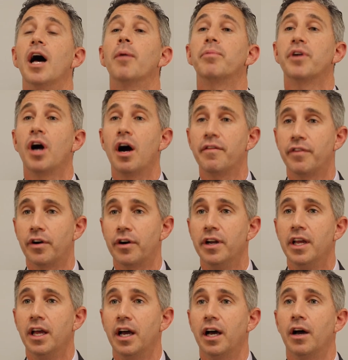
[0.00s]
help
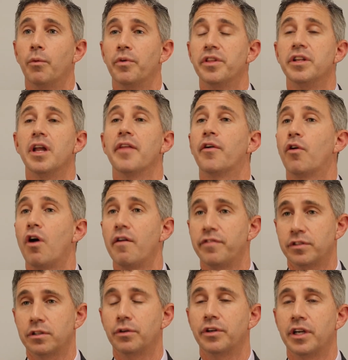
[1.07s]
cover uh, with another
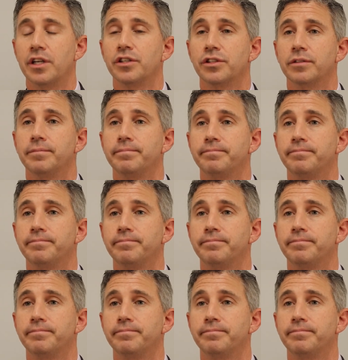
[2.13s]
office location.